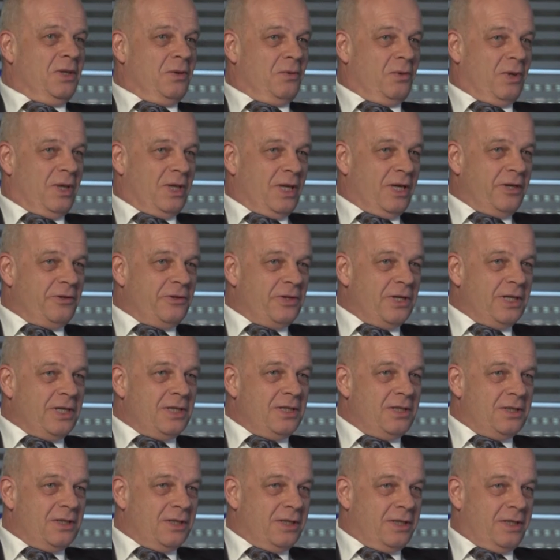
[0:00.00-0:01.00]
Well, I
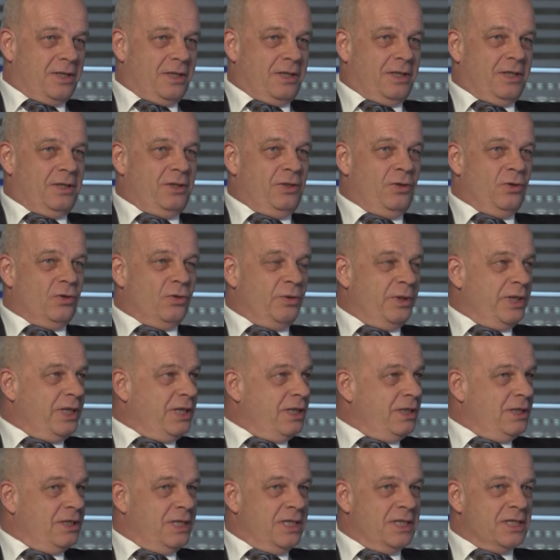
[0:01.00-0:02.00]
think
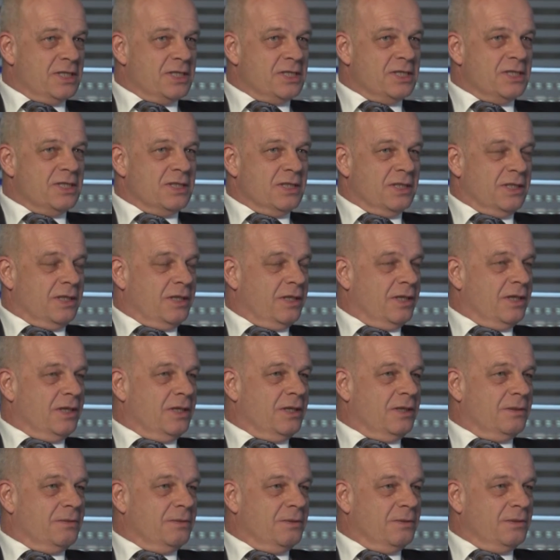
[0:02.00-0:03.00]
Ukraine is
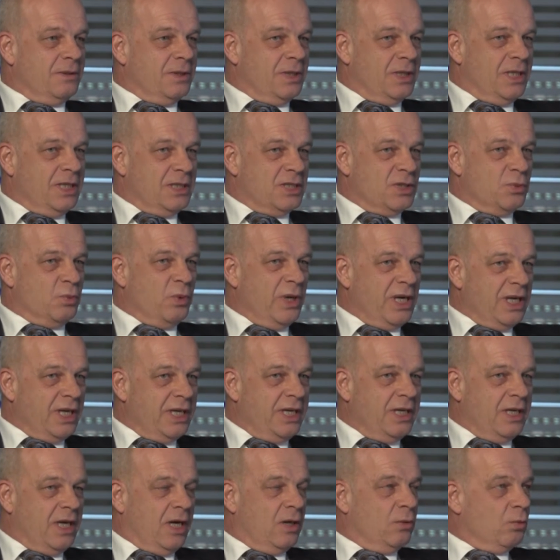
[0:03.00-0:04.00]

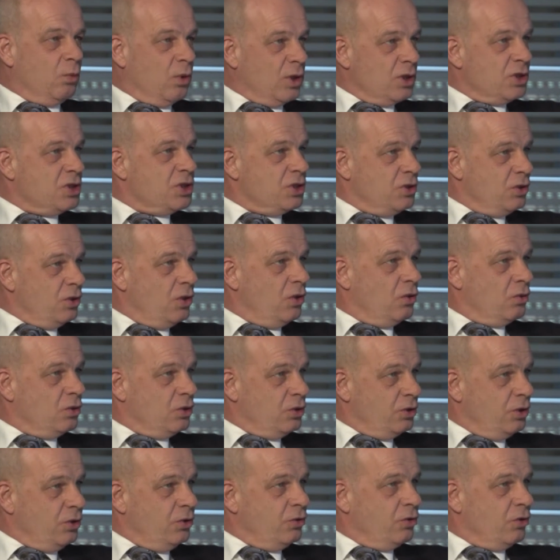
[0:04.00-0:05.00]
willing and wants to go
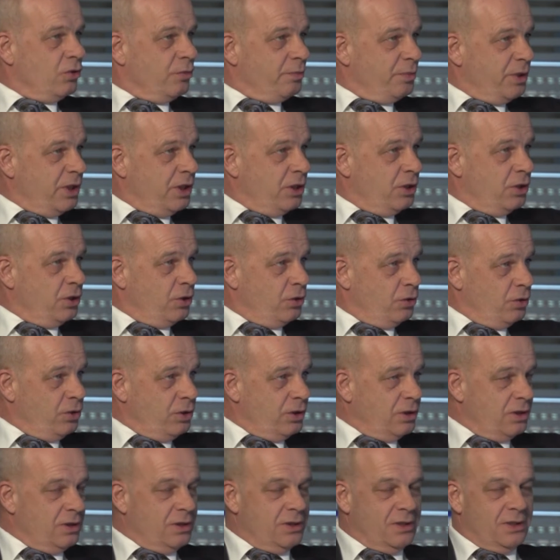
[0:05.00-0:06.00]
to the European
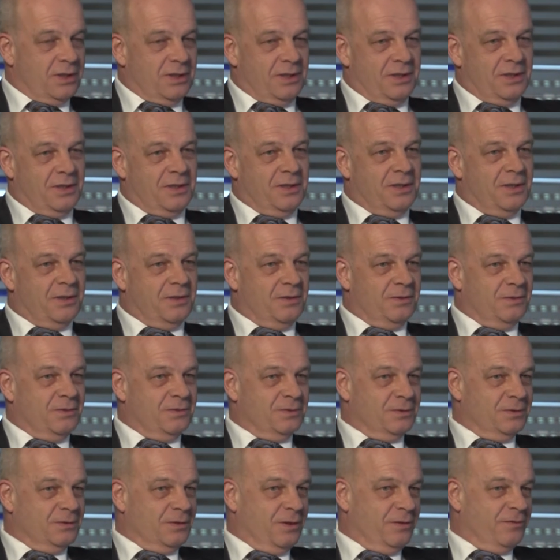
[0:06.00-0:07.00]
Union.
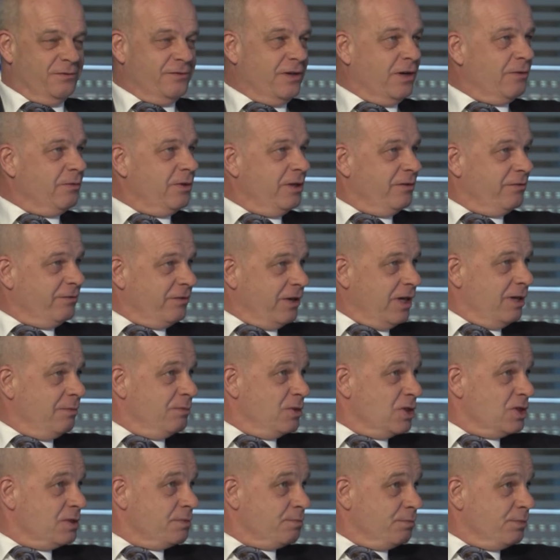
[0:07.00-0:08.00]
A very
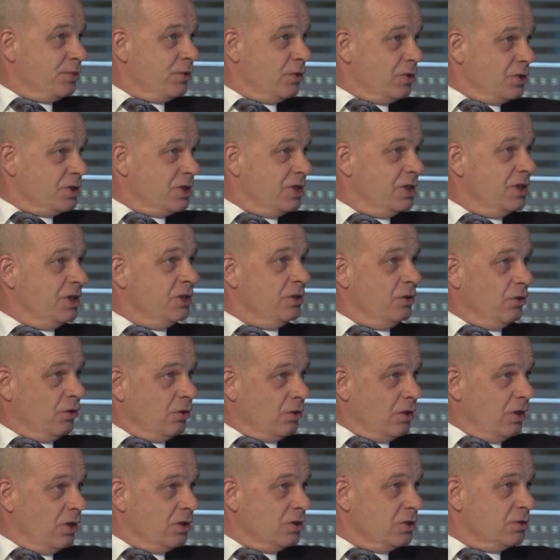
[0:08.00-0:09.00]
famous person in
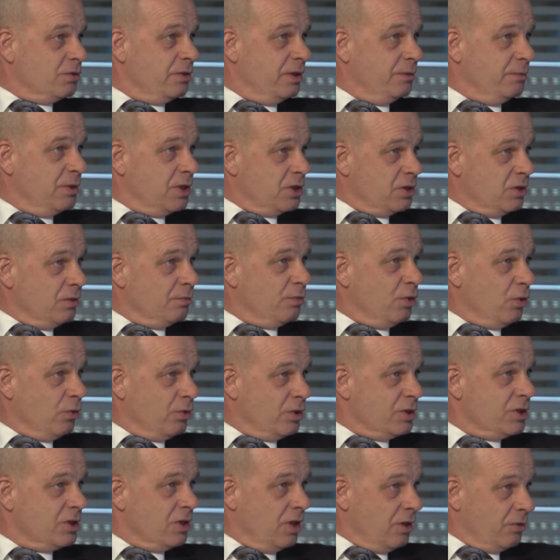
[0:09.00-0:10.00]
your country, Mr.
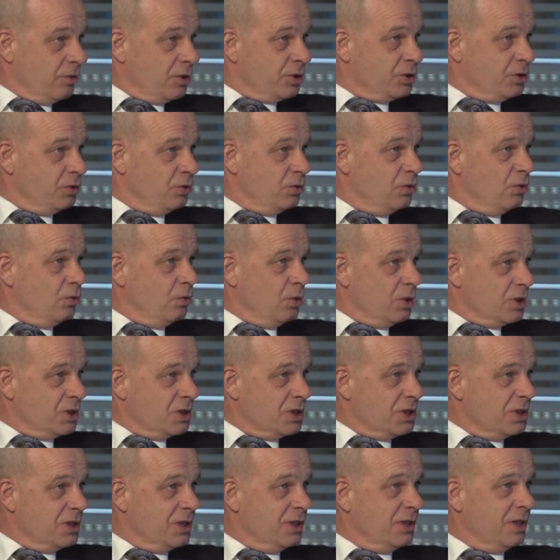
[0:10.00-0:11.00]
Boris Taraschuk, who
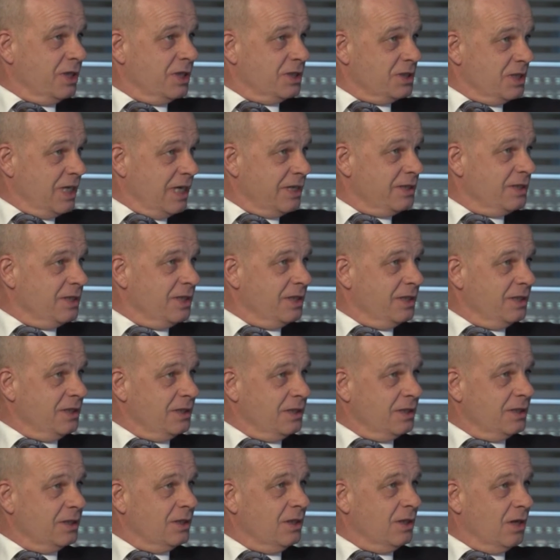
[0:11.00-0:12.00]
was
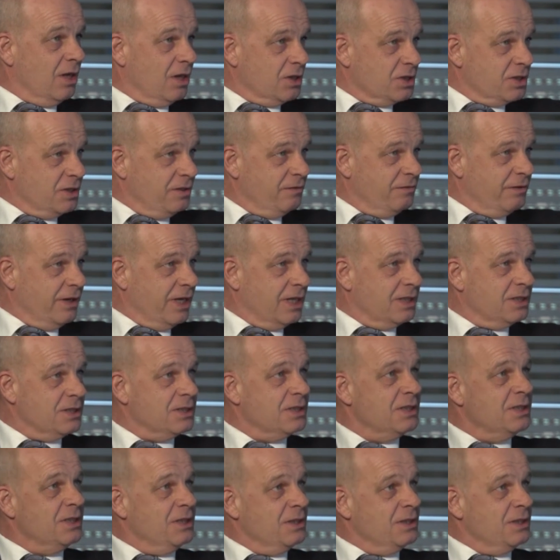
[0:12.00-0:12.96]
attending the last event,